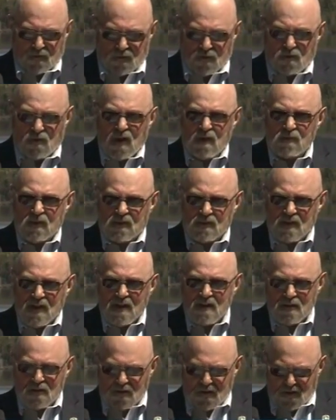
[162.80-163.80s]
I'm
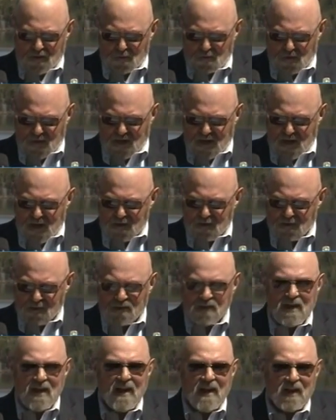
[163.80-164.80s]
excited to hear what he has to
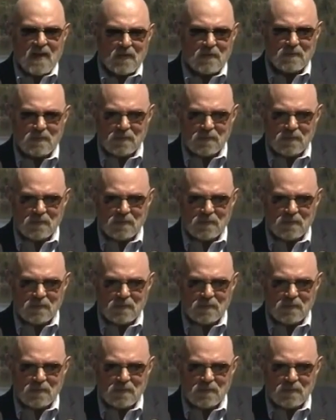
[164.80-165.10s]
say.